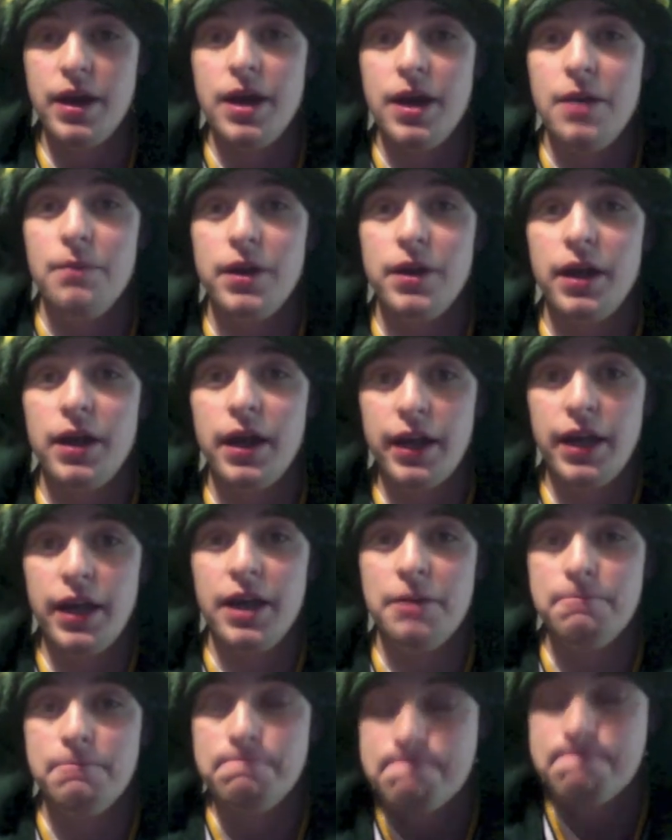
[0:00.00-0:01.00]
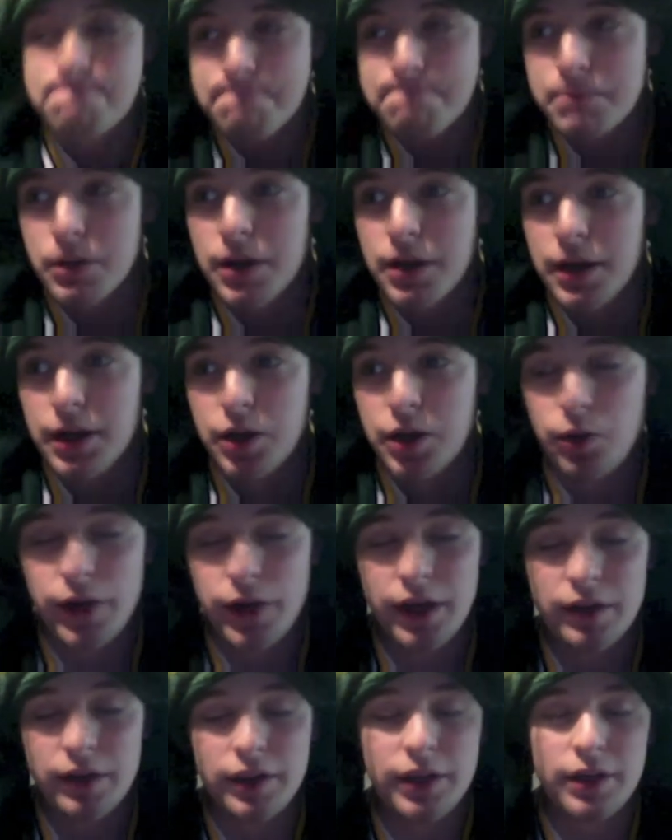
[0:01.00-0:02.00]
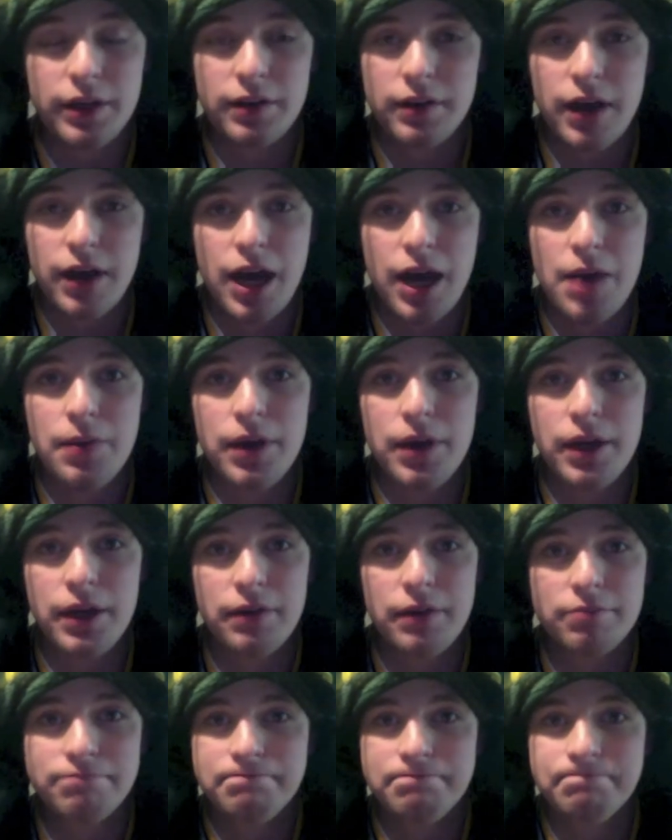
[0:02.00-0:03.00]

But again, New England, I mean,